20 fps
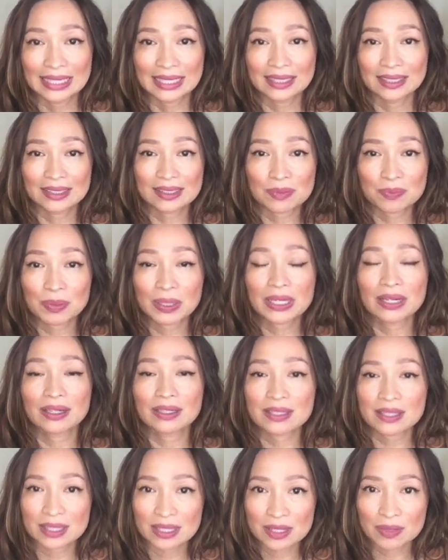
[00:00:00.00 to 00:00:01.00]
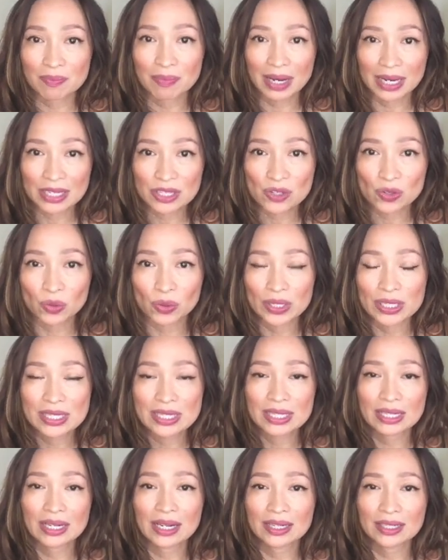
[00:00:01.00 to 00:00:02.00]
It's because it's my choice,
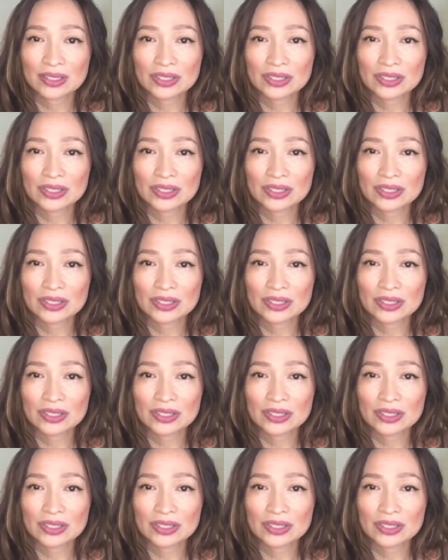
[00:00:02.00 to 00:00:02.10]
and I